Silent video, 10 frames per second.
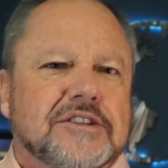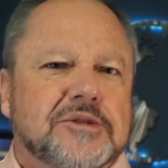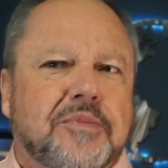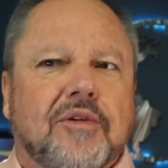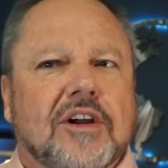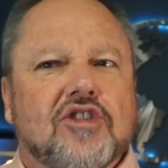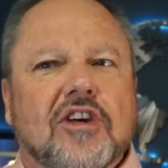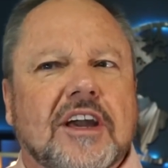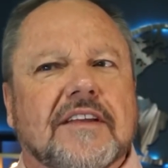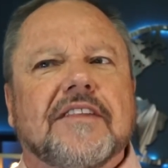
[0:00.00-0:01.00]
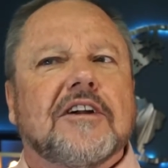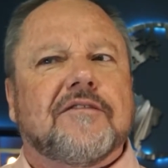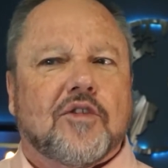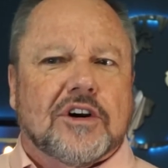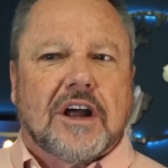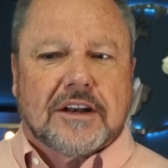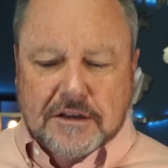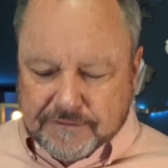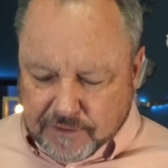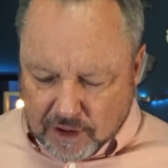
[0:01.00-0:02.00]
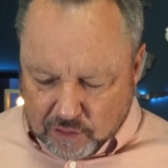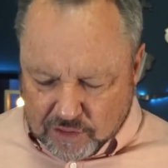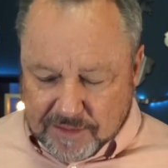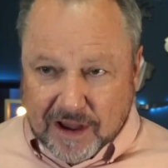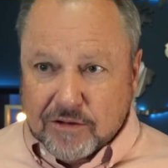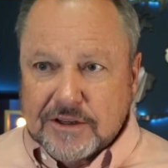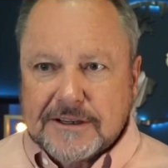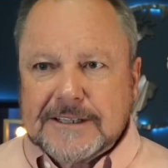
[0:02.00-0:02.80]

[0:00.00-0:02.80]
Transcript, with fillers: his preaching and therefore not to follow him out.